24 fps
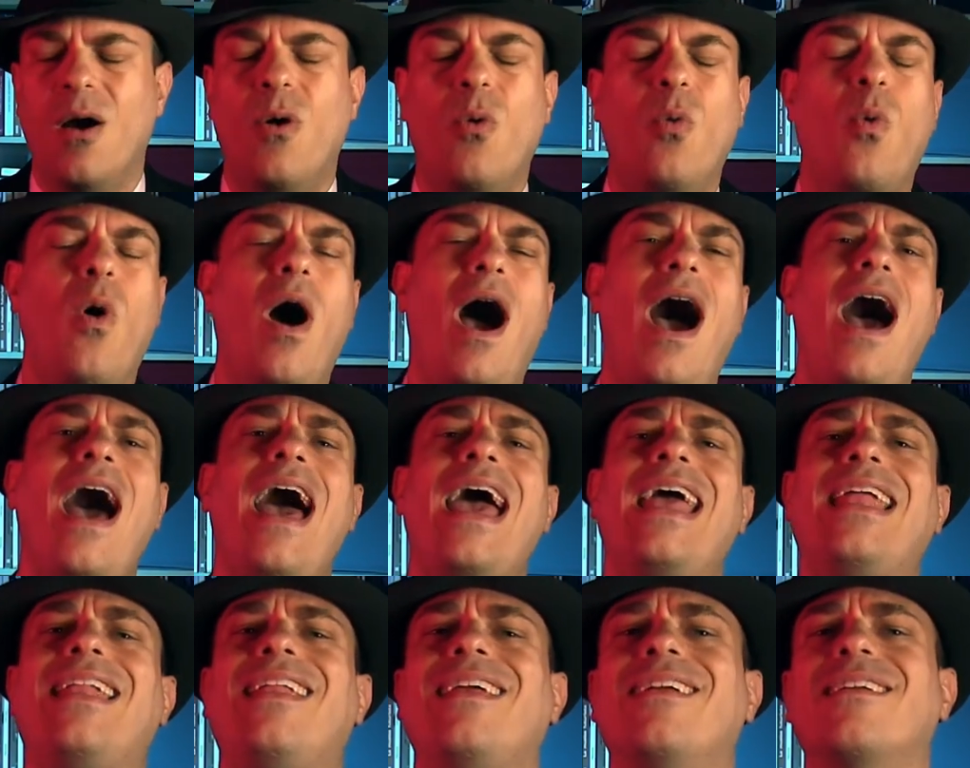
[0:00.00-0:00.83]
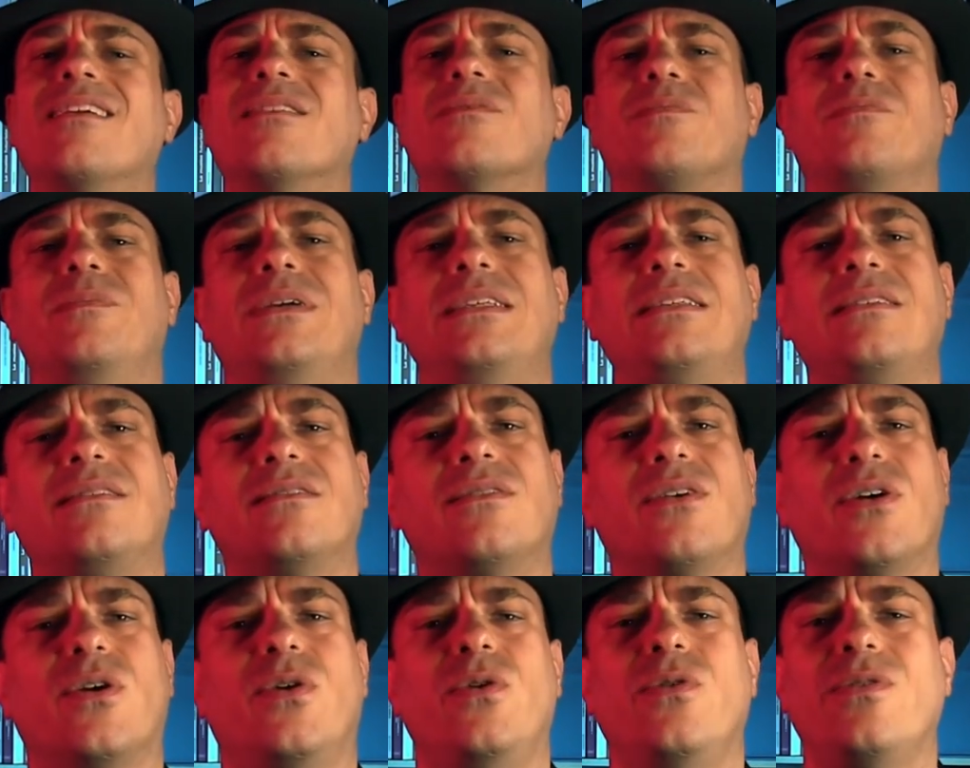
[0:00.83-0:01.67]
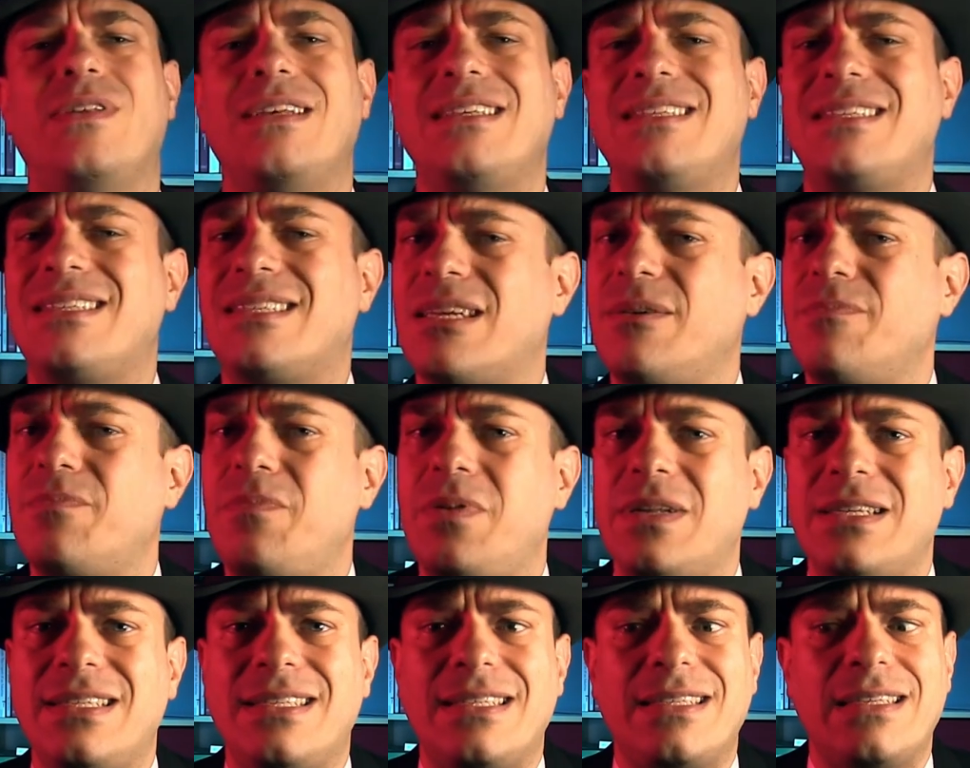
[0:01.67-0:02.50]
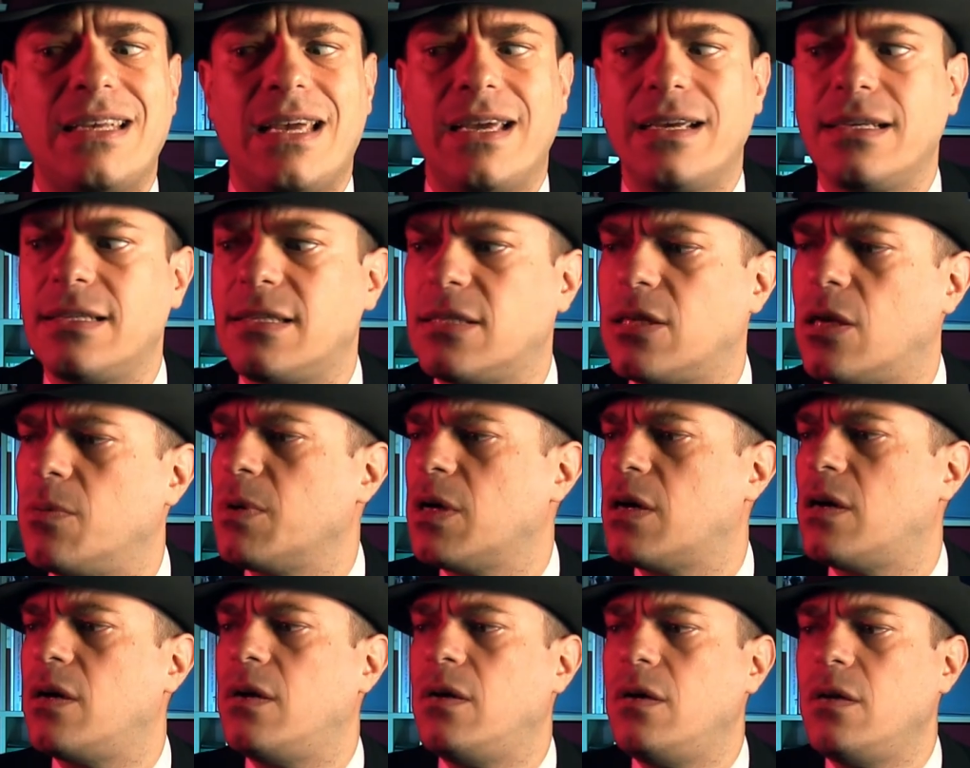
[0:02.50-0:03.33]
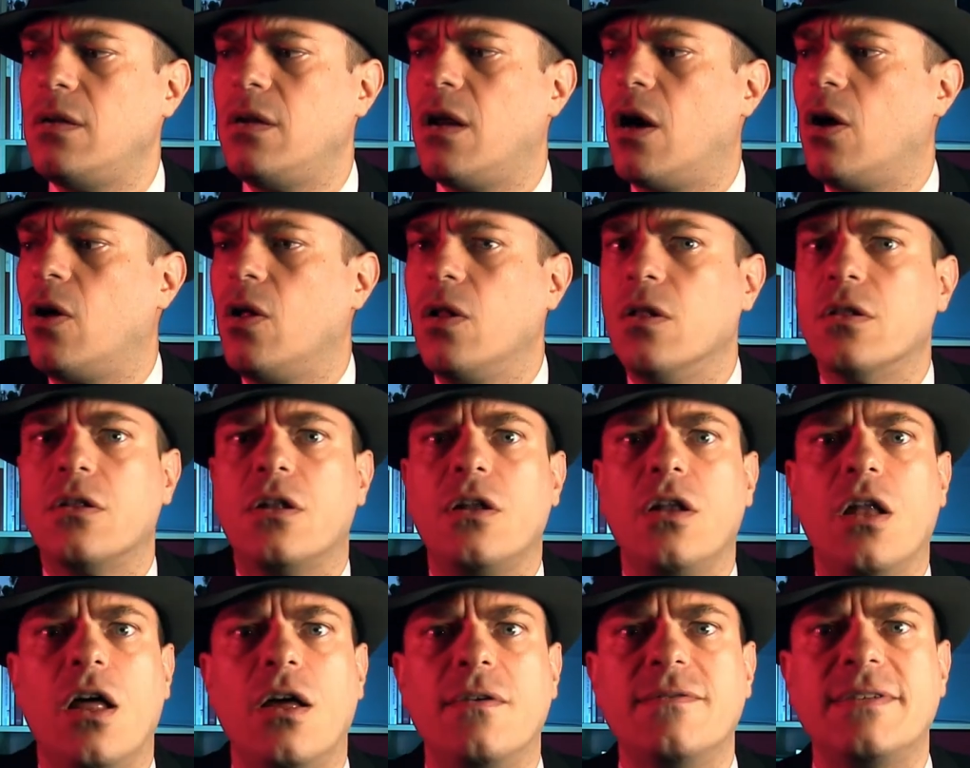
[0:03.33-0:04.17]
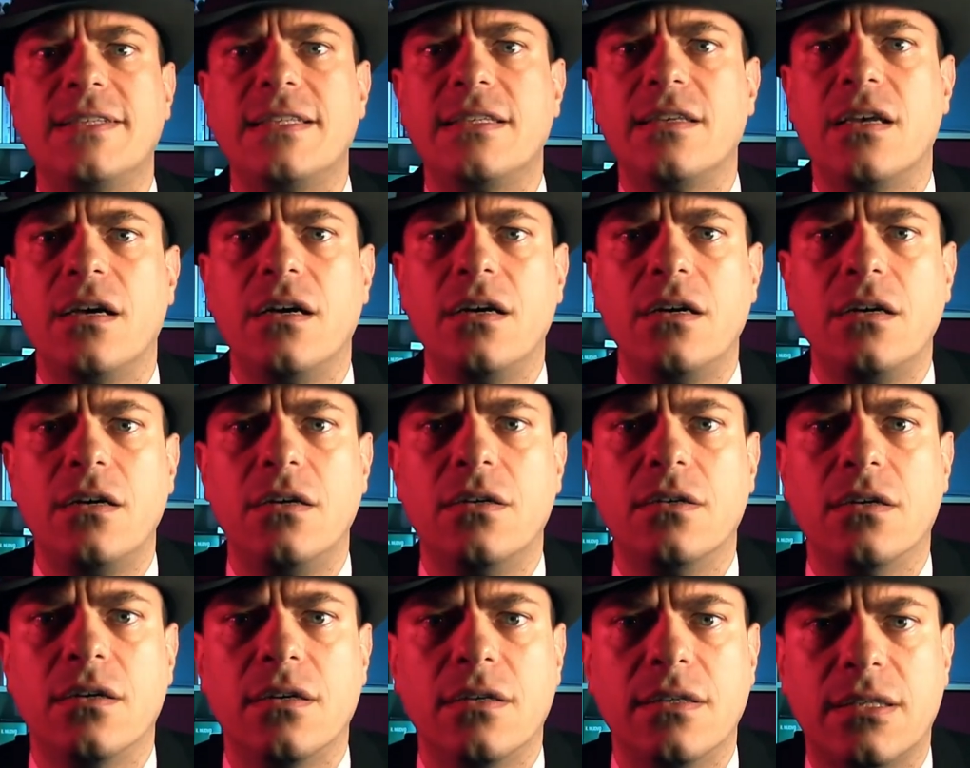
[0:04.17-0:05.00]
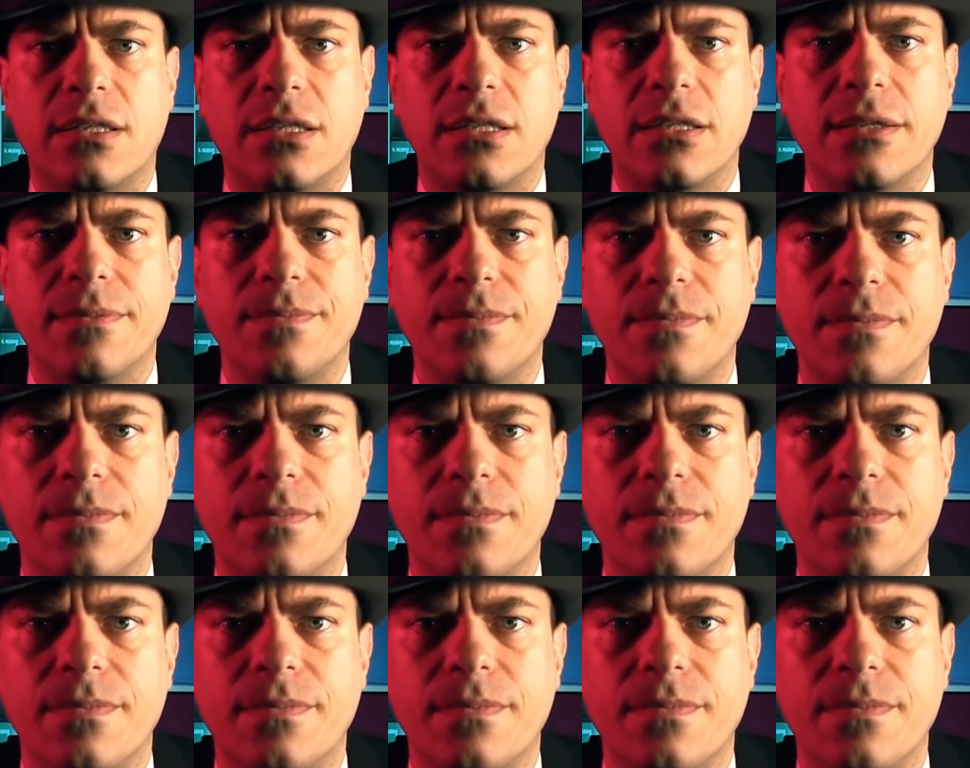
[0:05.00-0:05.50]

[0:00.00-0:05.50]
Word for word: Why didn't Mr. Kuti simply sing some good old love songs?